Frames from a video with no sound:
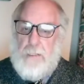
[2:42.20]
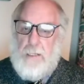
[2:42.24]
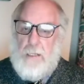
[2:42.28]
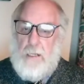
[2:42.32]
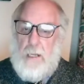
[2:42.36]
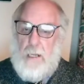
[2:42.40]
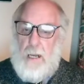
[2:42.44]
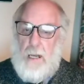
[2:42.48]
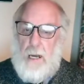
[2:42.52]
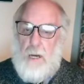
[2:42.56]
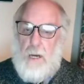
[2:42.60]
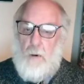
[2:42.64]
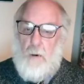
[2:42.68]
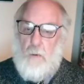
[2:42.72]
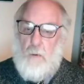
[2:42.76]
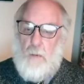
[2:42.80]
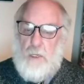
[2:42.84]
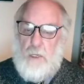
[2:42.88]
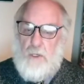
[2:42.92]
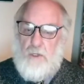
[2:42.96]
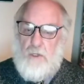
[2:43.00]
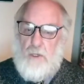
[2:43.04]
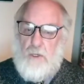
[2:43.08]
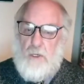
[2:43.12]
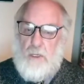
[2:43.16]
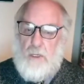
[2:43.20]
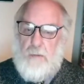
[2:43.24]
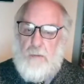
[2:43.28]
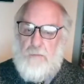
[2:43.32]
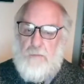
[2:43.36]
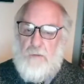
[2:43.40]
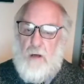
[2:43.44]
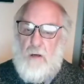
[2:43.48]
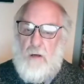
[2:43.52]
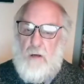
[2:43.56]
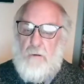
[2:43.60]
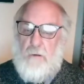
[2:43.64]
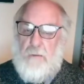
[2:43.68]
how we should
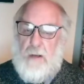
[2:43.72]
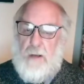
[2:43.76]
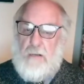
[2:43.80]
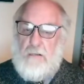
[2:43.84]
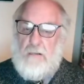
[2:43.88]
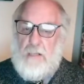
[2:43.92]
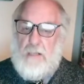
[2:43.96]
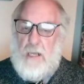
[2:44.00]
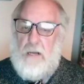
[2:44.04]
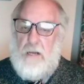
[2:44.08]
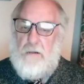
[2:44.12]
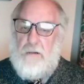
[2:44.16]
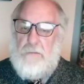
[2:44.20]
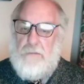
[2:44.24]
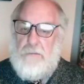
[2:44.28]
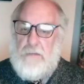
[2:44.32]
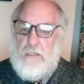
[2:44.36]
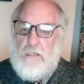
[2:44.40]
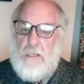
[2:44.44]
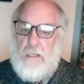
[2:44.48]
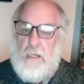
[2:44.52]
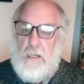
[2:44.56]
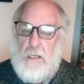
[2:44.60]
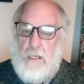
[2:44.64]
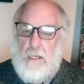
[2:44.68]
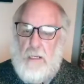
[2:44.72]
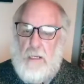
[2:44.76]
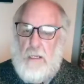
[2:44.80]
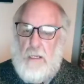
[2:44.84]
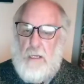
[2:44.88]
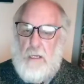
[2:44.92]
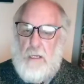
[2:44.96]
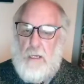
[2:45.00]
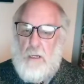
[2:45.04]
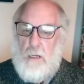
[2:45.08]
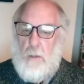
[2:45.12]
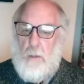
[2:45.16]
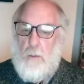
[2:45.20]
involve ourselves
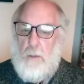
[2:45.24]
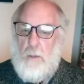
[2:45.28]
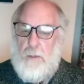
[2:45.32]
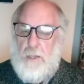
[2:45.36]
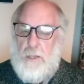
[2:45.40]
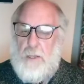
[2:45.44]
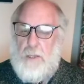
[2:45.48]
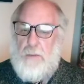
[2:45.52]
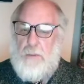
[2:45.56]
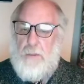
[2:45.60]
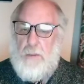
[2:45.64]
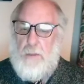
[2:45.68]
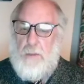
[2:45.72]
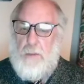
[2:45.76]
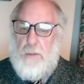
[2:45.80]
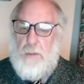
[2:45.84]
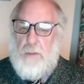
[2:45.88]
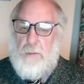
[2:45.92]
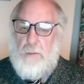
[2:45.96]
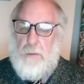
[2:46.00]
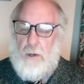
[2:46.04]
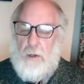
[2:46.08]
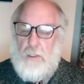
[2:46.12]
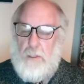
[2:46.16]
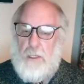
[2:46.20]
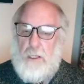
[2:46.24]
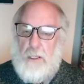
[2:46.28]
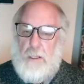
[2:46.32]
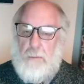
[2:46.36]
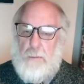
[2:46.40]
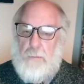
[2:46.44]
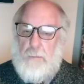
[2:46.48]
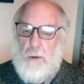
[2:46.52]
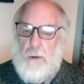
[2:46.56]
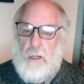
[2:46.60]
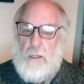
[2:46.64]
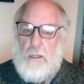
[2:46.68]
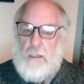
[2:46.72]
within the body
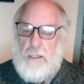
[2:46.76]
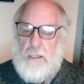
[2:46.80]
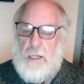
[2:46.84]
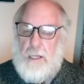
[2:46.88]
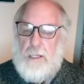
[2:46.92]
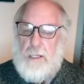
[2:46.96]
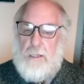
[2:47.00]
politic,